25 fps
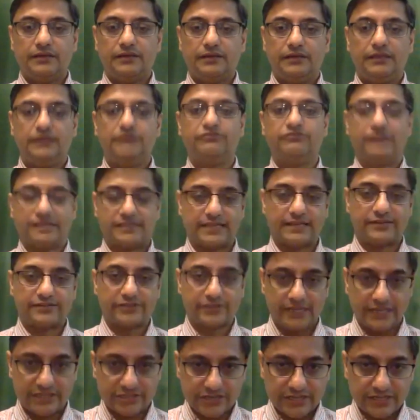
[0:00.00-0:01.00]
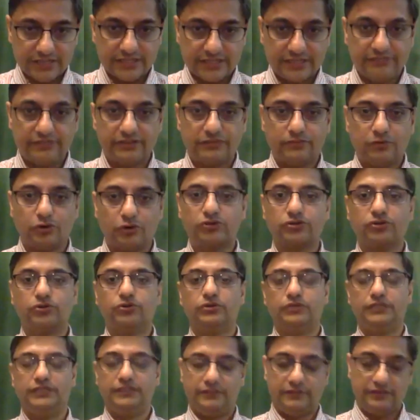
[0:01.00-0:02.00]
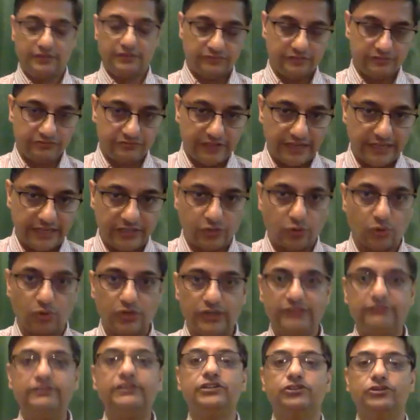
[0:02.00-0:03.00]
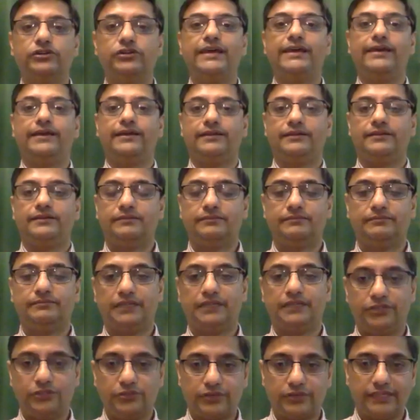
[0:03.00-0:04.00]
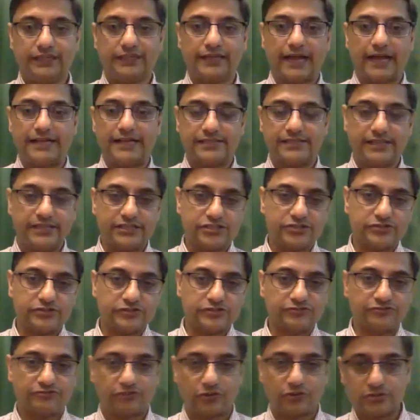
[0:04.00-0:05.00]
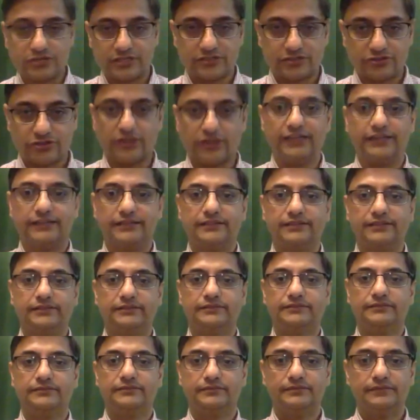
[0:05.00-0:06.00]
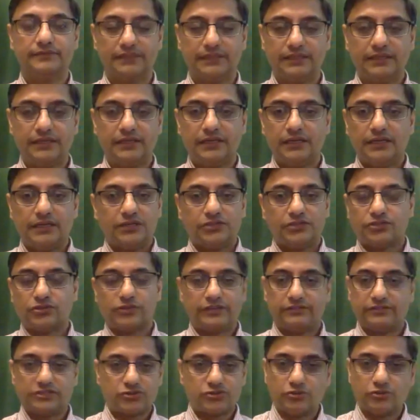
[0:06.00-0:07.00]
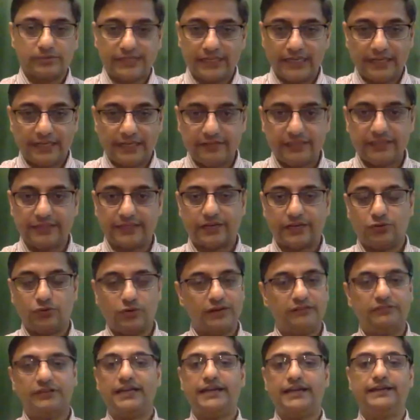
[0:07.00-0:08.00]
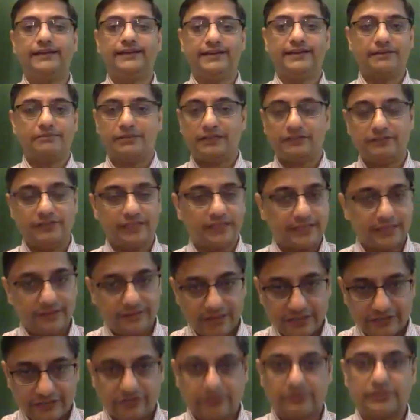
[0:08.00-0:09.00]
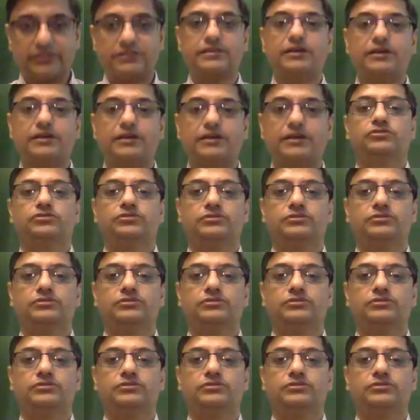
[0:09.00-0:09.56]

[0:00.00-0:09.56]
In fact, Central Asia is even more, even very cold even today. But during the ice age, it was frozen solid. So there was nobody living there. Whoever ended up living there went from the south.